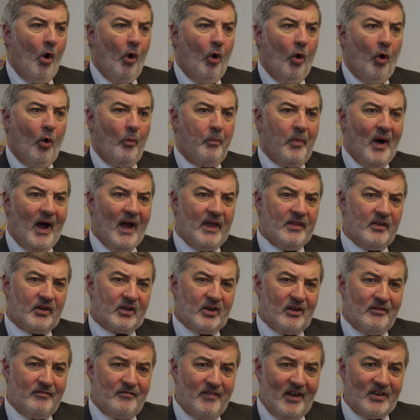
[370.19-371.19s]
or by the
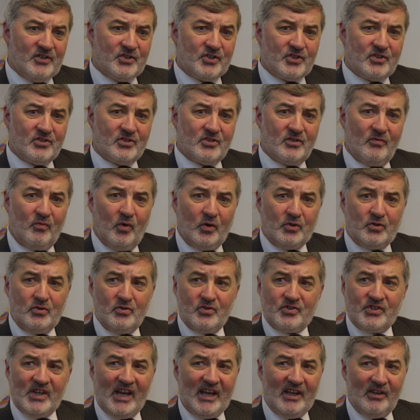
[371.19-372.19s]
conventions of what
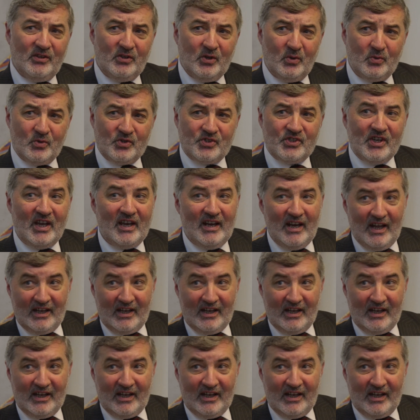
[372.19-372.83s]
you say and don't say,